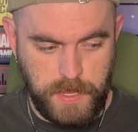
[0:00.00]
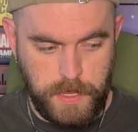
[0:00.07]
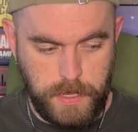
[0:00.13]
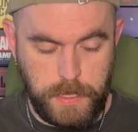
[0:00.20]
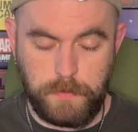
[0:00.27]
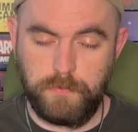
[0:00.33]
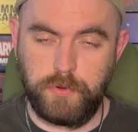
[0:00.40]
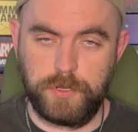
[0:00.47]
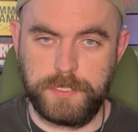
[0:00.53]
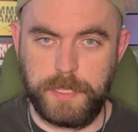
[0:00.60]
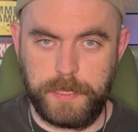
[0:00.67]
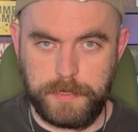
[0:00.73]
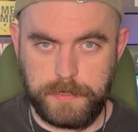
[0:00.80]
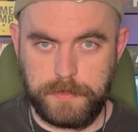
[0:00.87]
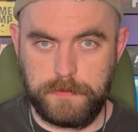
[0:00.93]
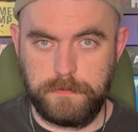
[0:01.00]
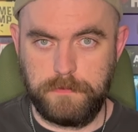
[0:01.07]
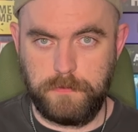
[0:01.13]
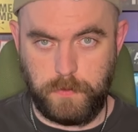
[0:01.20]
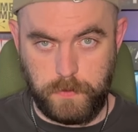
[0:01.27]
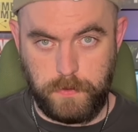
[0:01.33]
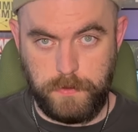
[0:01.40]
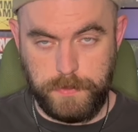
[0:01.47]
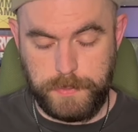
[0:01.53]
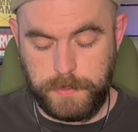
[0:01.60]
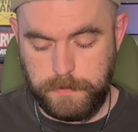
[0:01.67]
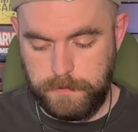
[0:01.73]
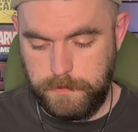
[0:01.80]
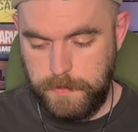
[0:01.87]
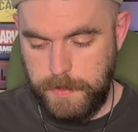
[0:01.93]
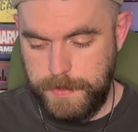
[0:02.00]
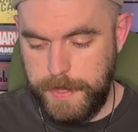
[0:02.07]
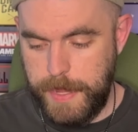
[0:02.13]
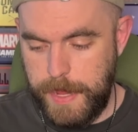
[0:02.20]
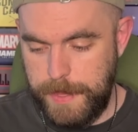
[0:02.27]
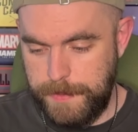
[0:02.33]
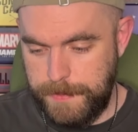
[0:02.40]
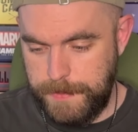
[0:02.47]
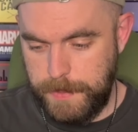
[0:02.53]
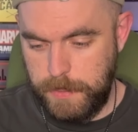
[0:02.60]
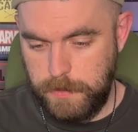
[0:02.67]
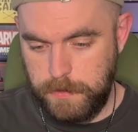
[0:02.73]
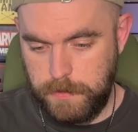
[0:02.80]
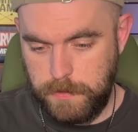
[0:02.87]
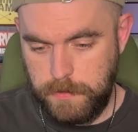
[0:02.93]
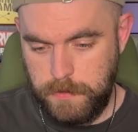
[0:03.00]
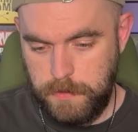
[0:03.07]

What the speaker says: imprecise rules that I think